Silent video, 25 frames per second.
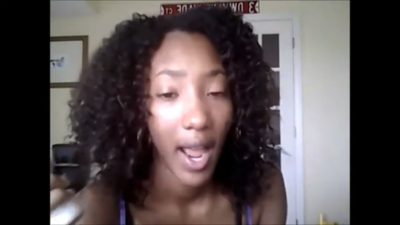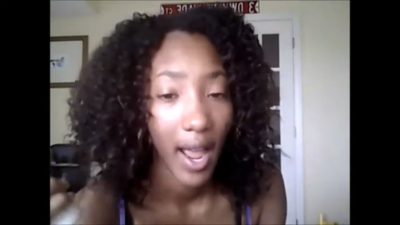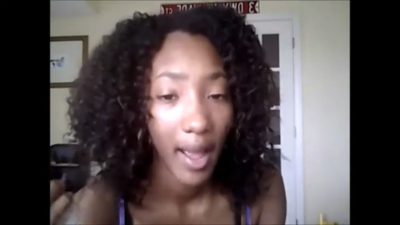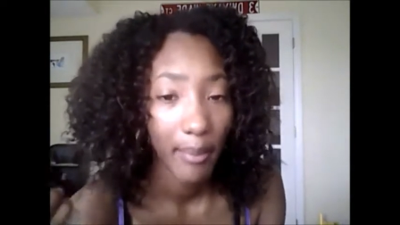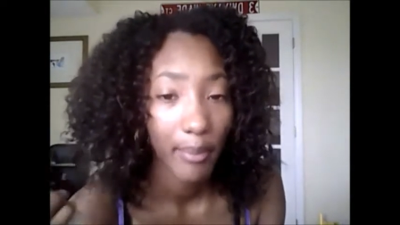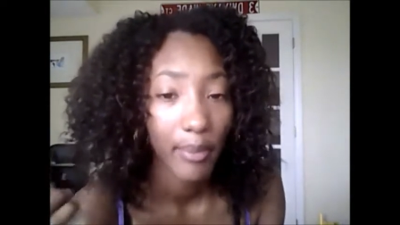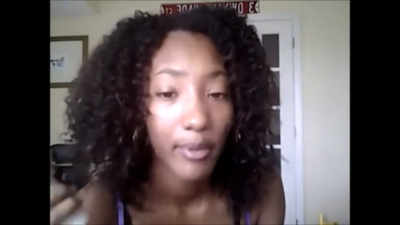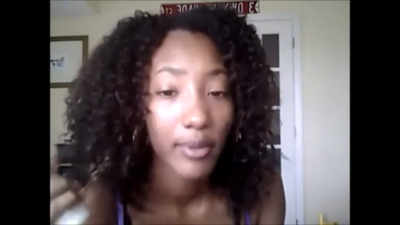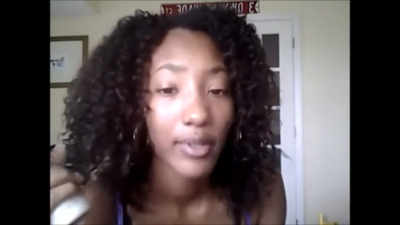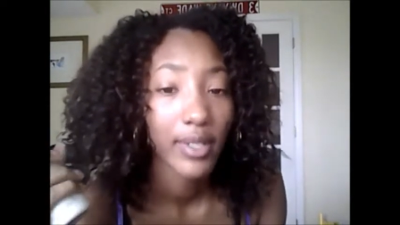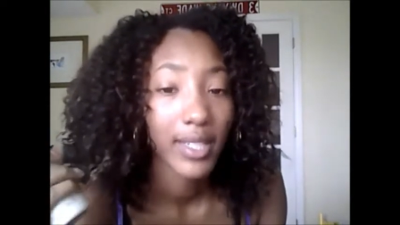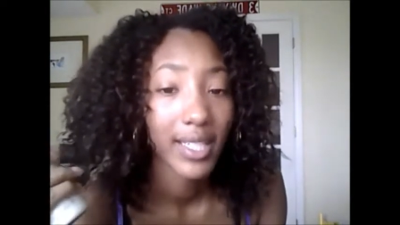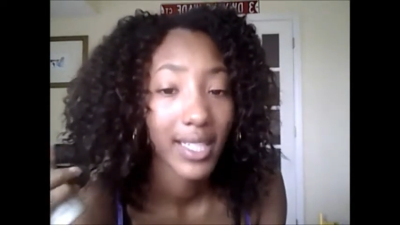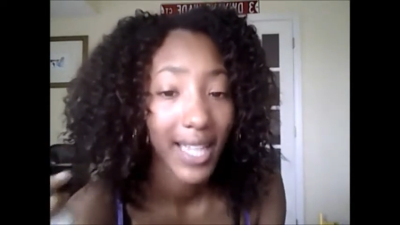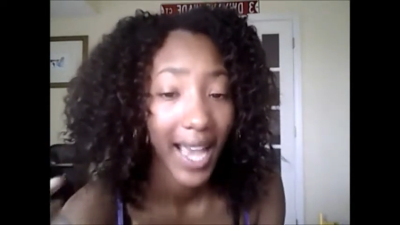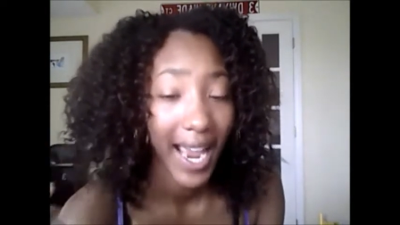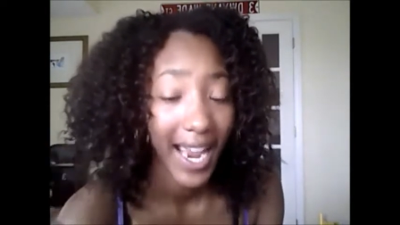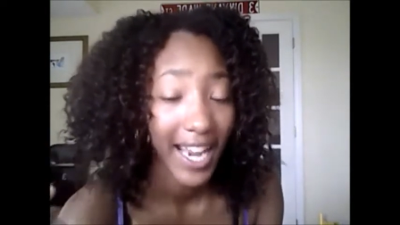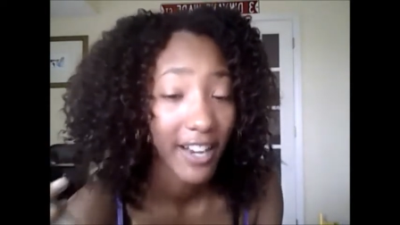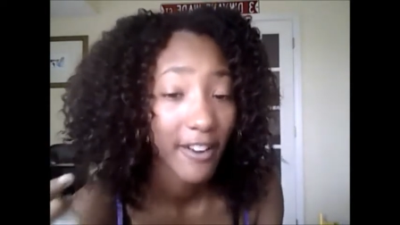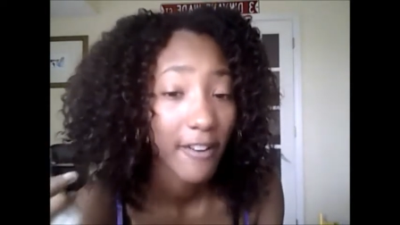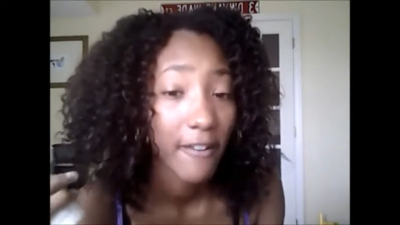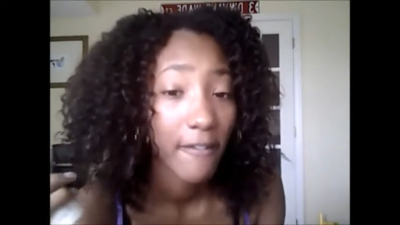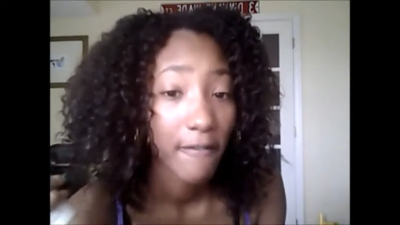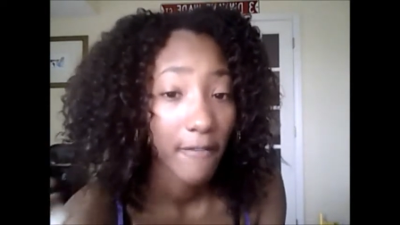apple
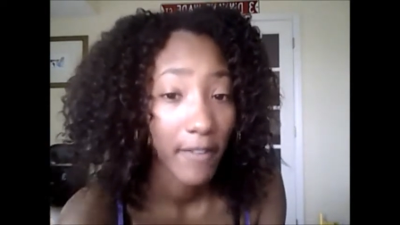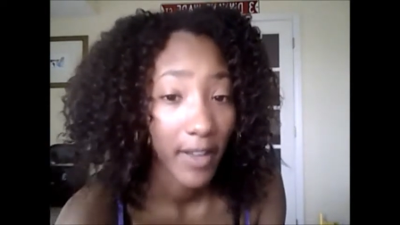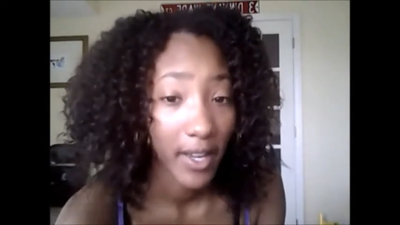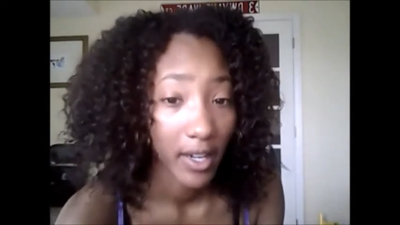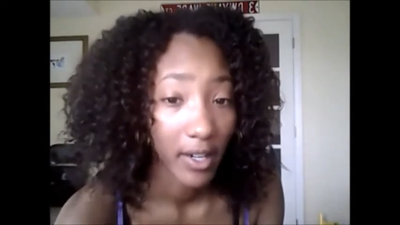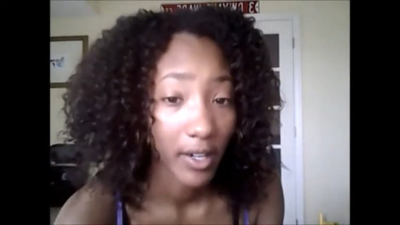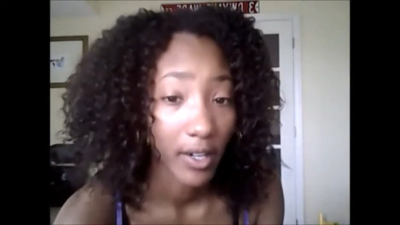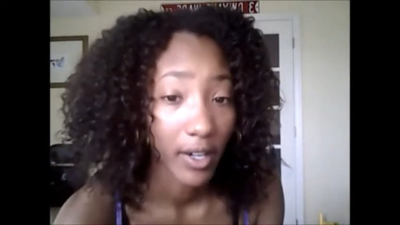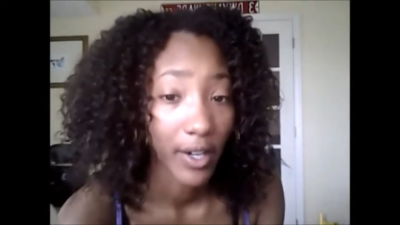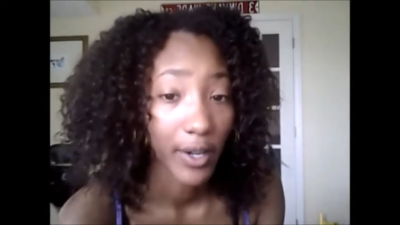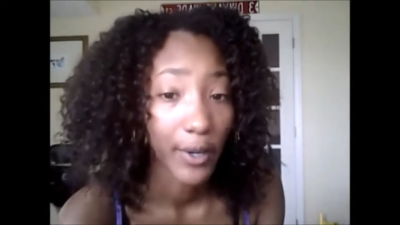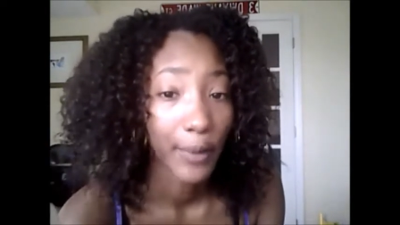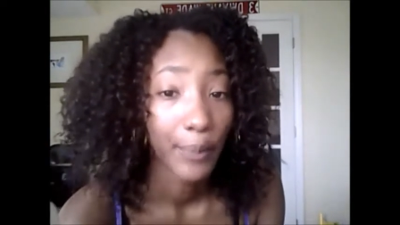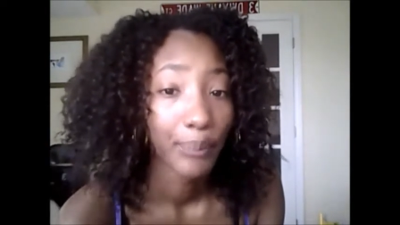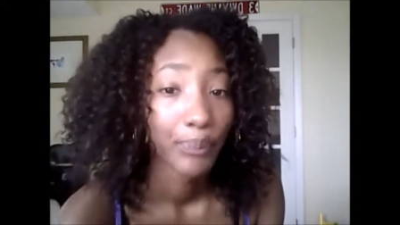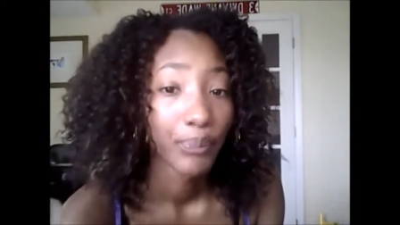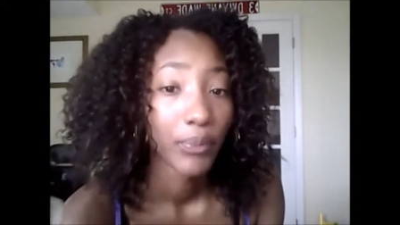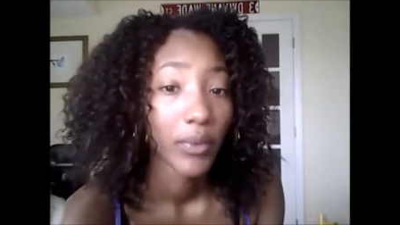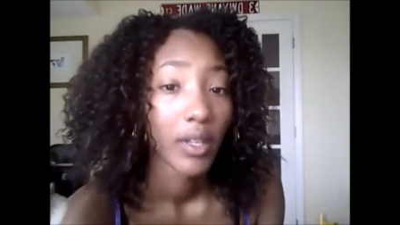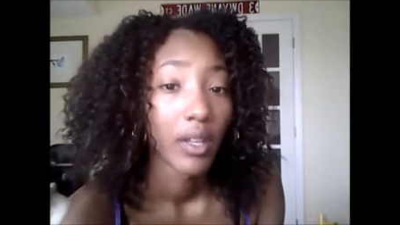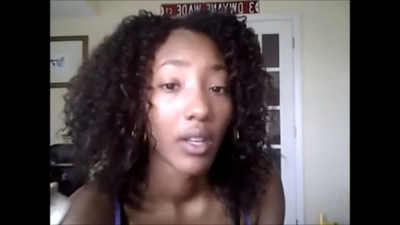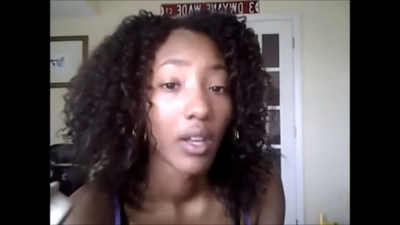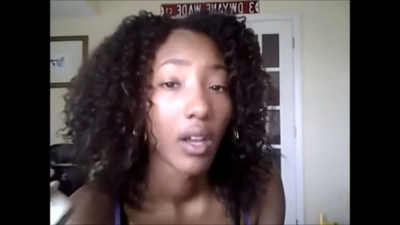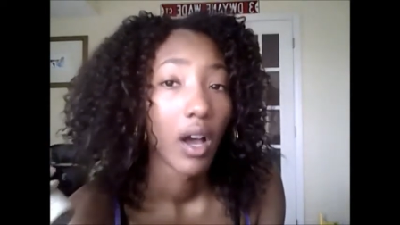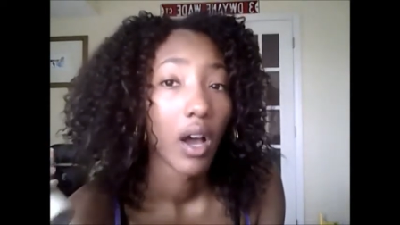cider vinegar
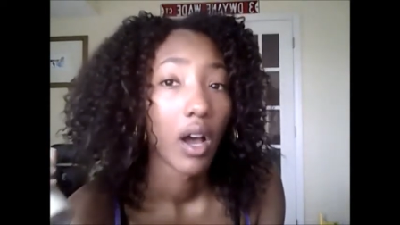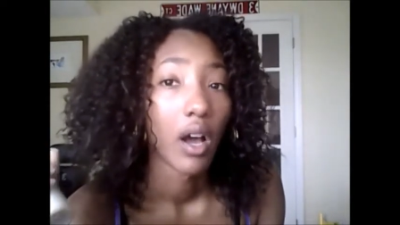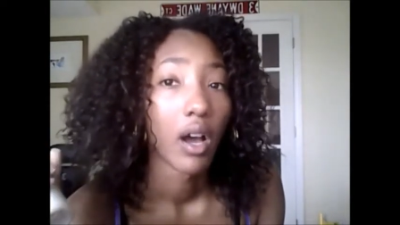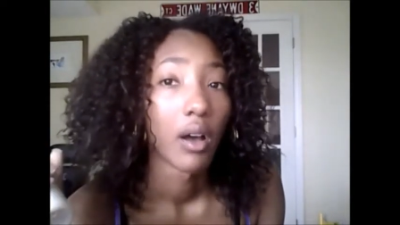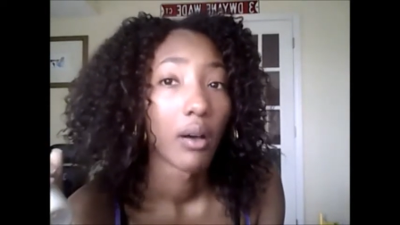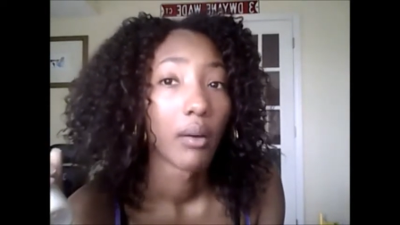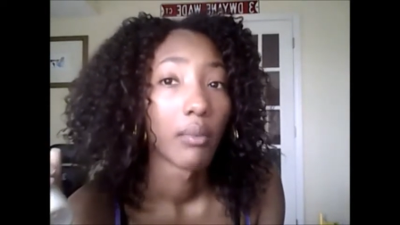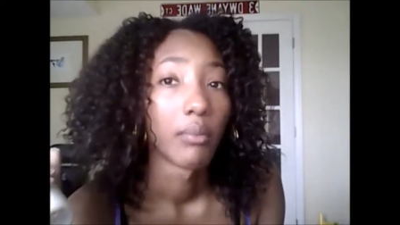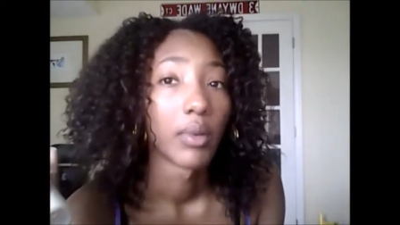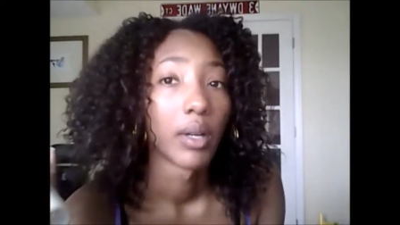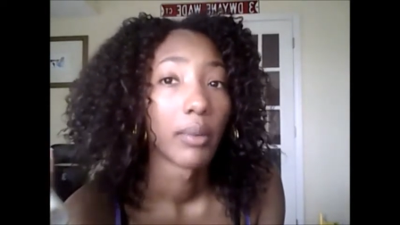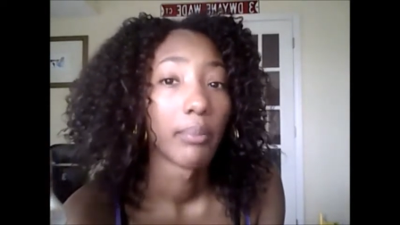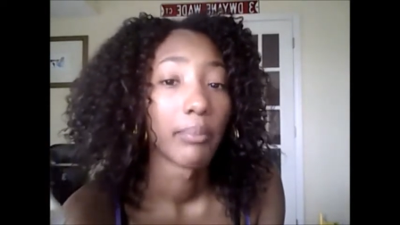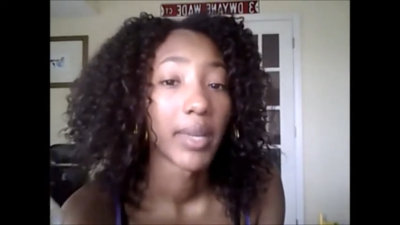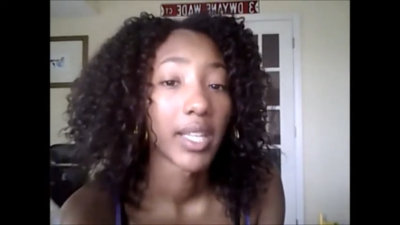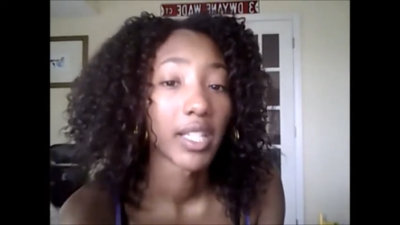um,